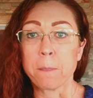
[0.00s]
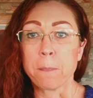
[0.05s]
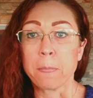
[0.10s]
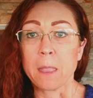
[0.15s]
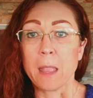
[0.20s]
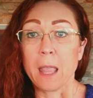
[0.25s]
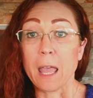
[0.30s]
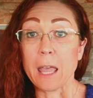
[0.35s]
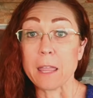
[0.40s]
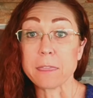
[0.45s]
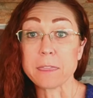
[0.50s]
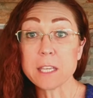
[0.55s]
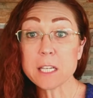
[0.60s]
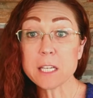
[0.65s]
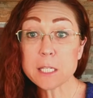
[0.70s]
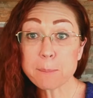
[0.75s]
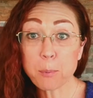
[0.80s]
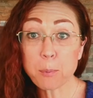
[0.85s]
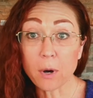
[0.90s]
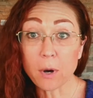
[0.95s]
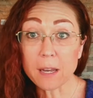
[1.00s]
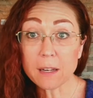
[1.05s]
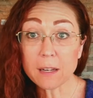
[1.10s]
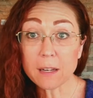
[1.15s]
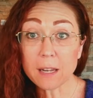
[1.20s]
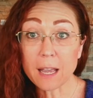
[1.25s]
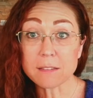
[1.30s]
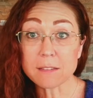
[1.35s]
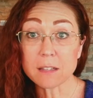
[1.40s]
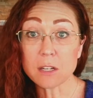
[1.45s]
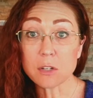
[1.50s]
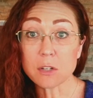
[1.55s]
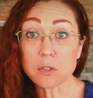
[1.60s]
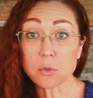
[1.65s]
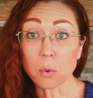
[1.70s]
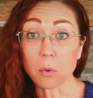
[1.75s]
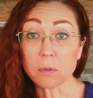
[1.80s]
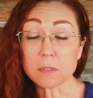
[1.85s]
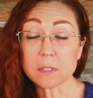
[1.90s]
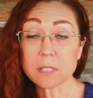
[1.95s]
At this point, as an
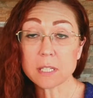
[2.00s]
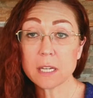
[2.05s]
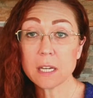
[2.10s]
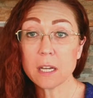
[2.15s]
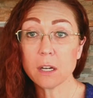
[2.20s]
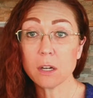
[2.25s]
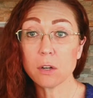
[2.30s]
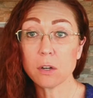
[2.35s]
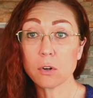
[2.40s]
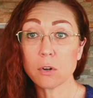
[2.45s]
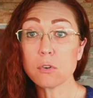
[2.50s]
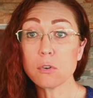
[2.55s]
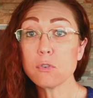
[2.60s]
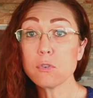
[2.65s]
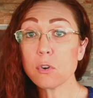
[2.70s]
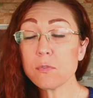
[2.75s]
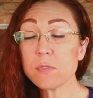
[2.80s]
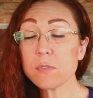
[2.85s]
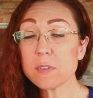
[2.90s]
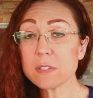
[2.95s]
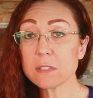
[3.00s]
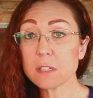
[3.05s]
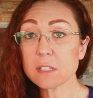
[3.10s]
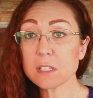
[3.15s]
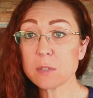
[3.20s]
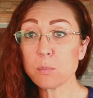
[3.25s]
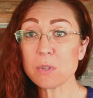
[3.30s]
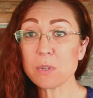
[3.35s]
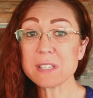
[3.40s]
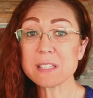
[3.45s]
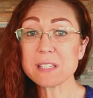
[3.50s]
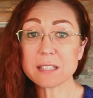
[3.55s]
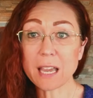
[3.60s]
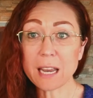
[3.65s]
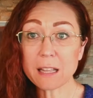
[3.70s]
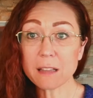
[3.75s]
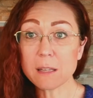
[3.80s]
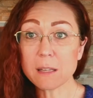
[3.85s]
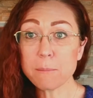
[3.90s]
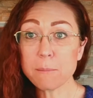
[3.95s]
adult, her nervous system was
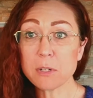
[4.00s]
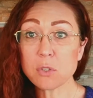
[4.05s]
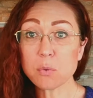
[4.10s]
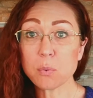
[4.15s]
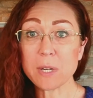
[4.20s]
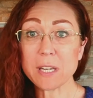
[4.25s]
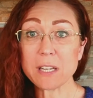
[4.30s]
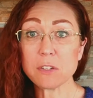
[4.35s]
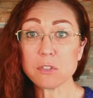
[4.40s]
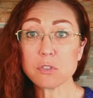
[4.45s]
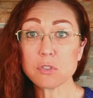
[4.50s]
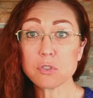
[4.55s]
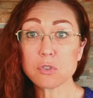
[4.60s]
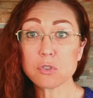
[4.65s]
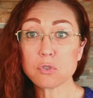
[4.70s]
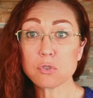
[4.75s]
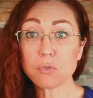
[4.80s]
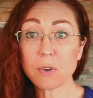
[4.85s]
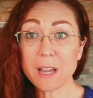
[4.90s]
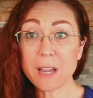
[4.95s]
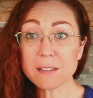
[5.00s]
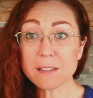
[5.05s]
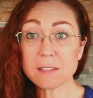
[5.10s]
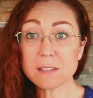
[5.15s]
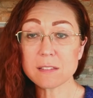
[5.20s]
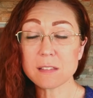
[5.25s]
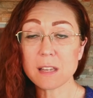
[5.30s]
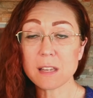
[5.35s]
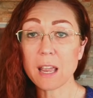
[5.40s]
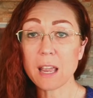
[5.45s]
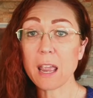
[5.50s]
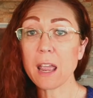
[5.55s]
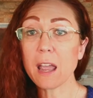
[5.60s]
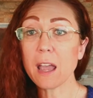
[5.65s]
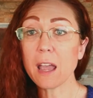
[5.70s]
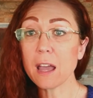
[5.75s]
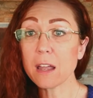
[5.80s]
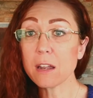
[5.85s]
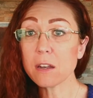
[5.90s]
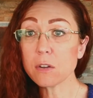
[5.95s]
cycling between stress
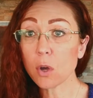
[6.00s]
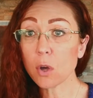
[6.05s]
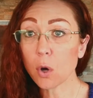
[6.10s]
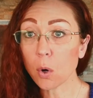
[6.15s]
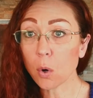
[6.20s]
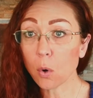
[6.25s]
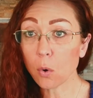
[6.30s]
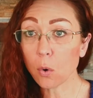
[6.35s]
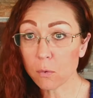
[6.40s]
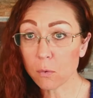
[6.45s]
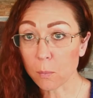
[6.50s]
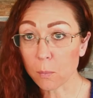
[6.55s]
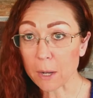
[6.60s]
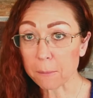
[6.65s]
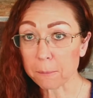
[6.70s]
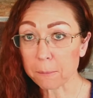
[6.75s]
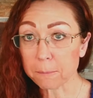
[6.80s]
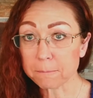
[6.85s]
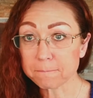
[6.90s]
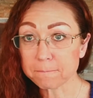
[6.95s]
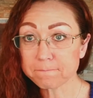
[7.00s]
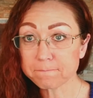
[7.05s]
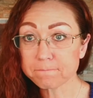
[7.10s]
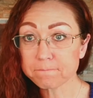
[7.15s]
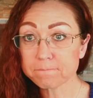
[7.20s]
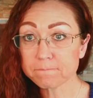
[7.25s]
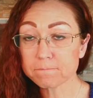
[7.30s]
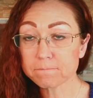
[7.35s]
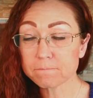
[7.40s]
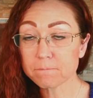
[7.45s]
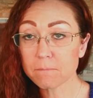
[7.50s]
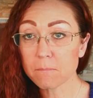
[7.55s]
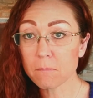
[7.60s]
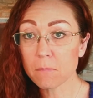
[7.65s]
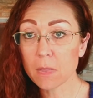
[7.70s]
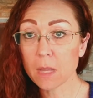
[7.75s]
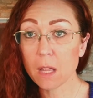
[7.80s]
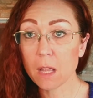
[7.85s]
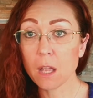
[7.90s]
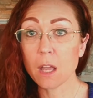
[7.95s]
and overwhelm.
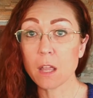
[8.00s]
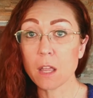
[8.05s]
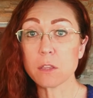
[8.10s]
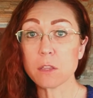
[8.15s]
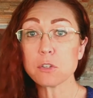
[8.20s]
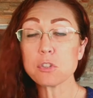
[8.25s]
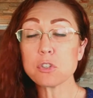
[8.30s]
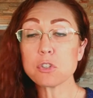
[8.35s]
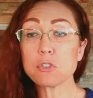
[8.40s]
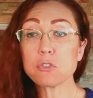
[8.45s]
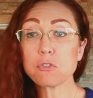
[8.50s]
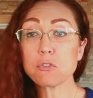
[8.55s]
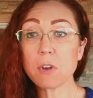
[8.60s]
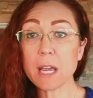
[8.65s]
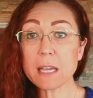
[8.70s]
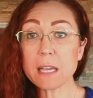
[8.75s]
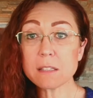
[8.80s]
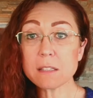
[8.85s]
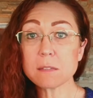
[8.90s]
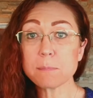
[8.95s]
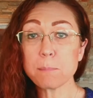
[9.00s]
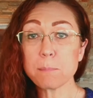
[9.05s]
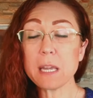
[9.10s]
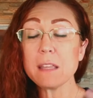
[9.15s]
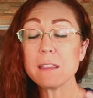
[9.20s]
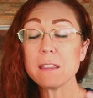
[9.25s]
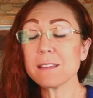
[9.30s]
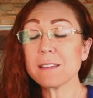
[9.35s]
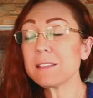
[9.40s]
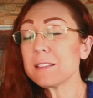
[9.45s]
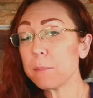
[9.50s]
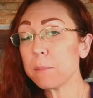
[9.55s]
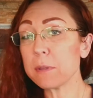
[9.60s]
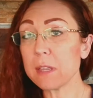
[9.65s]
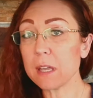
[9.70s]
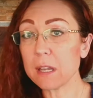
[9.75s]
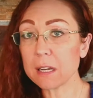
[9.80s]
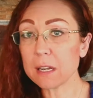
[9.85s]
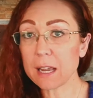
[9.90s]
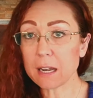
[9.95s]
The stress being the
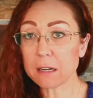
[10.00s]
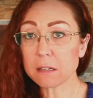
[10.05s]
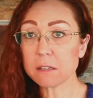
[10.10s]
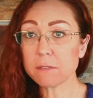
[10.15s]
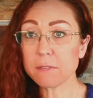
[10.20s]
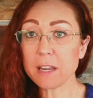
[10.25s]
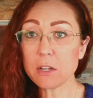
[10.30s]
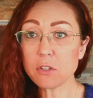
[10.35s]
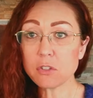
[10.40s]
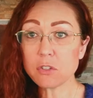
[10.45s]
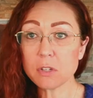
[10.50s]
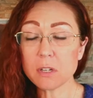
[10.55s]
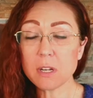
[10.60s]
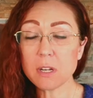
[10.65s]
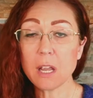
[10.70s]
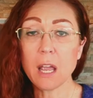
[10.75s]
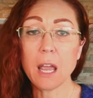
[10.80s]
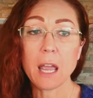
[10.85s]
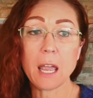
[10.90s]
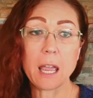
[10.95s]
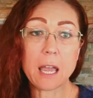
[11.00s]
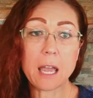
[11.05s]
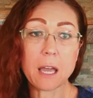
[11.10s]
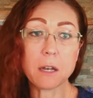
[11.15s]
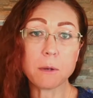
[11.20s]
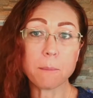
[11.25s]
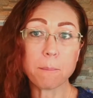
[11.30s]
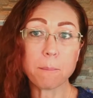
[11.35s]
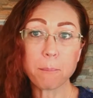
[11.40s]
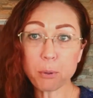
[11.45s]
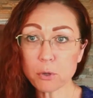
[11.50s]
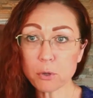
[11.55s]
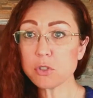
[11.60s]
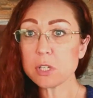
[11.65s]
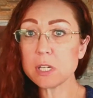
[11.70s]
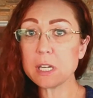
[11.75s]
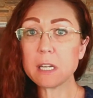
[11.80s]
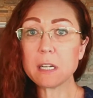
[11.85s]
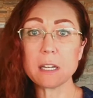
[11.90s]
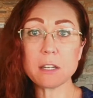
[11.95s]
sympathetic activation and
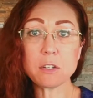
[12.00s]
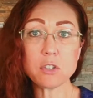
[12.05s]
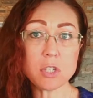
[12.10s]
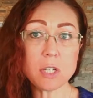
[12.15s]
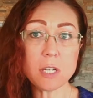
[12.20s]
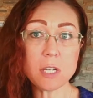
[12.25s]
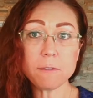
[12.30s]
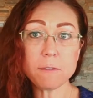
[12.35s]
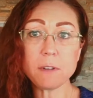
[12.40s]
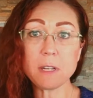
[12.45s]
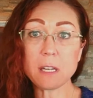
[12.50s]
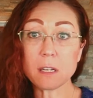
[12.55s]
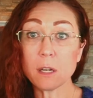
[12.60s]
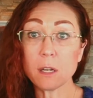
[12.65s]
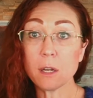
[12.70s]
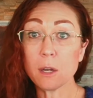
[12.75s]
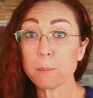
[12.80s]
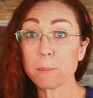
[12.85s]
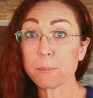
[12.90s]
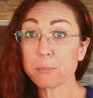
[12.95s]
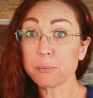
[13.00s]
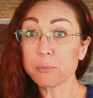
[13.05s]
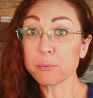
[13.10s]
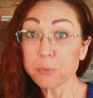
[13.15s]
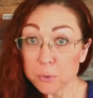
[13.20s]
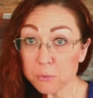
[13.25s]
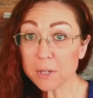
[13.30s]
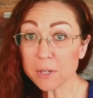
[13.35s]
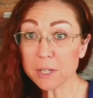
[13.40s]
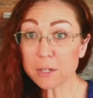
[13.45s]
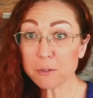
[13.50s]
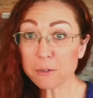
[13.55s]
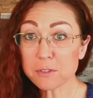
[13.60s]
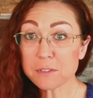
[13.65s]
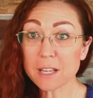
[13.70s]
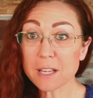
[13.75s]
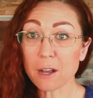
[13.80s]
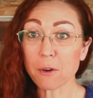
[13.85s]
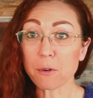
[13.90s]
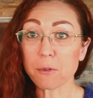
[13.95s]
pushing, achieving, proving
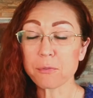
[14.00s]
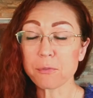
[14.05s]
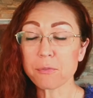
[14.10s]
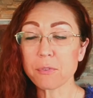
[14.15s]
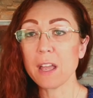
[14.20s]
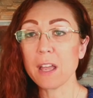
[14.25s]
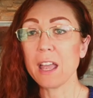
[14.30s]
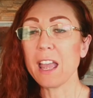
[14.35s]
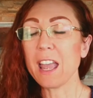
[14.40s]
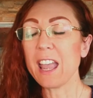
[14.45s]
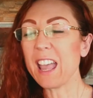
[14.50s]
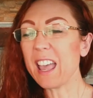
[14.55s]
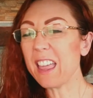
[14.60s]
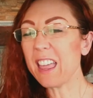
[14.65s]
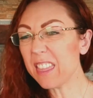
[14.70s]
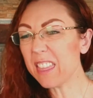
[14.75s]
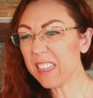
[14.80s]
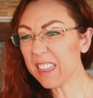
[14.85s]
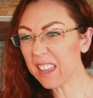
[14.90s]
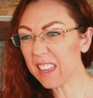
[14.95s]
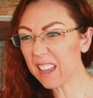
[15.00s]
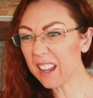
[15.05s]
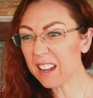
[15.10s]
herself, and then